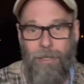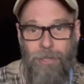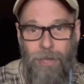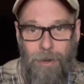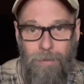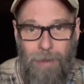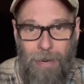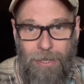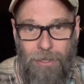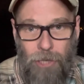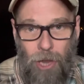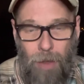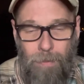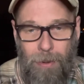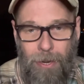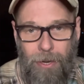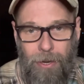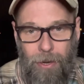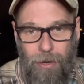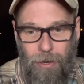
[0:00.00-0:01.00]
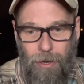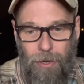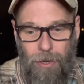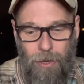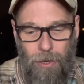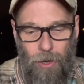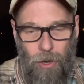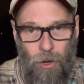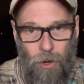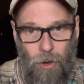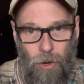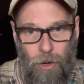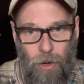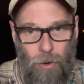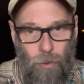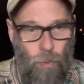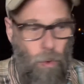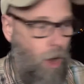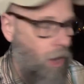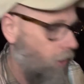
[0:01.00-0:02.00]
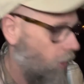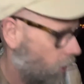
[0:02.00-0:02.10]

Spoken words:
to the main topic, water.